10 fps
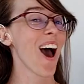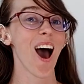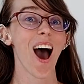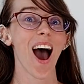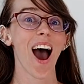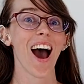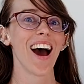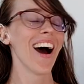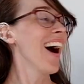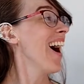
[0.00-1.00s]

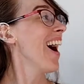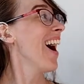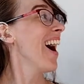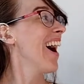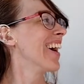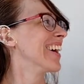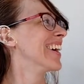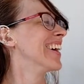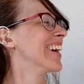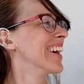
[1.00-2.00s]

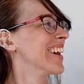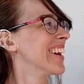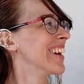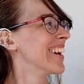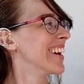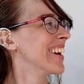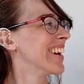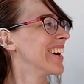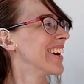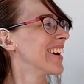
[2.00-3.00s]

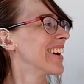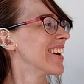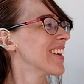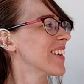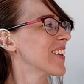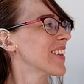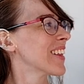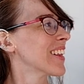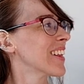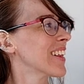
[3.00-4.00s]

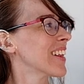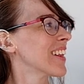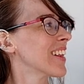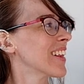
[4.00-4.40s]
No words are spoken by the person on screen.